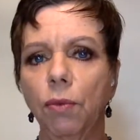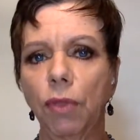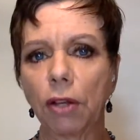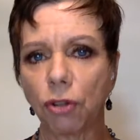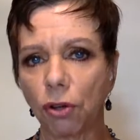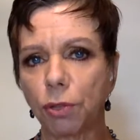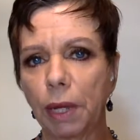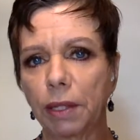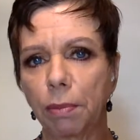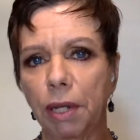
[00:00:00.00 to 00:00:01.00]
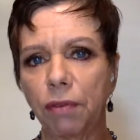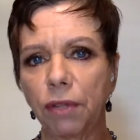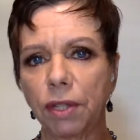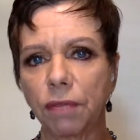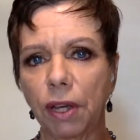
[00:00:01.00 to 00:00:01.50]
that talked about the
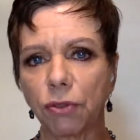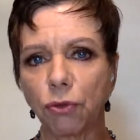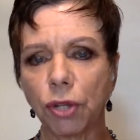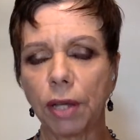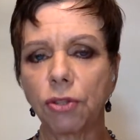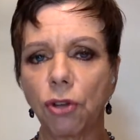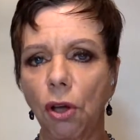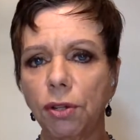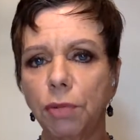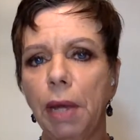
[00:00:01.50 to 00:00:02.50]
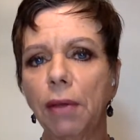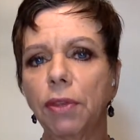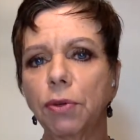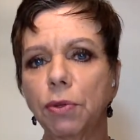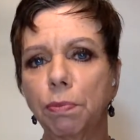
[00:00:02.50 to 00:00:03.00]
benefits of exercise talked about
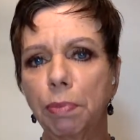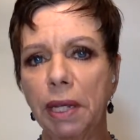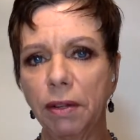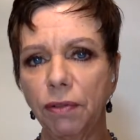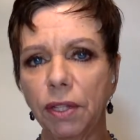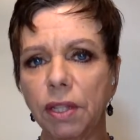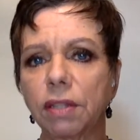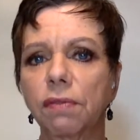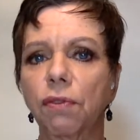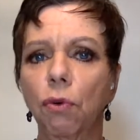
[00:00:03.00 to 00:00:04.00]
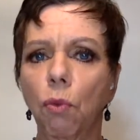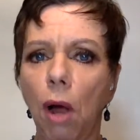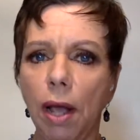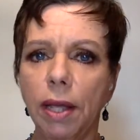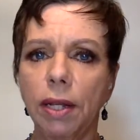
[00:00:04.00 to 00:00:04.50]
those benefits as a
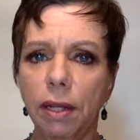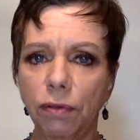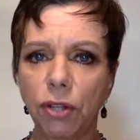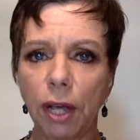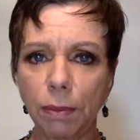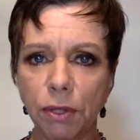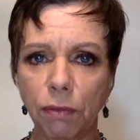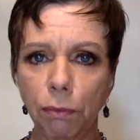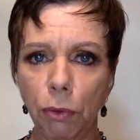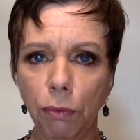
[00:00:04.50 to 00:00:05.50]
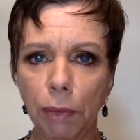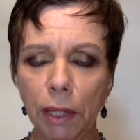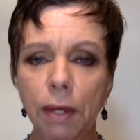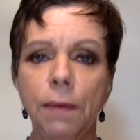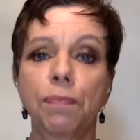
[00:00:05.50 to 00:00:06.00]
variety of types of movement.